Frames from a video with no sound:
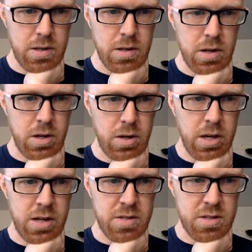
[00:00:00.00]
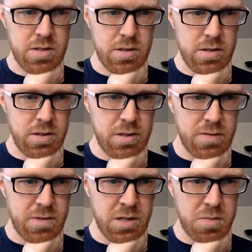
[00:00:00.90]
Oh yes, Please
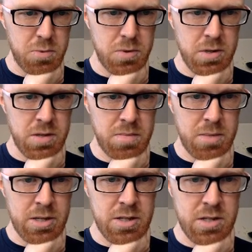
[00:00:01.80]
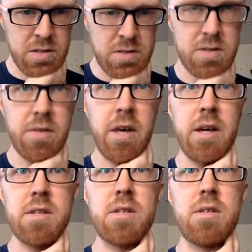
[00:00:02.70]
Fixpoint mentions
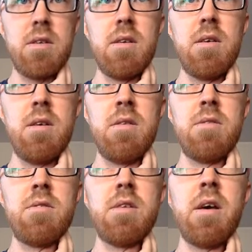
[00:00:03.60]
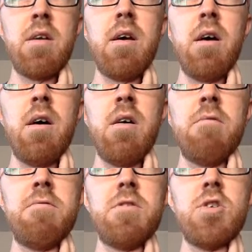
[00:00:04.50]
that instead
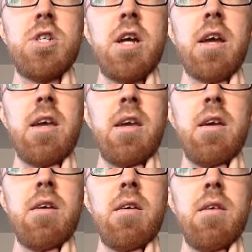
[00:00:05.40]
of checking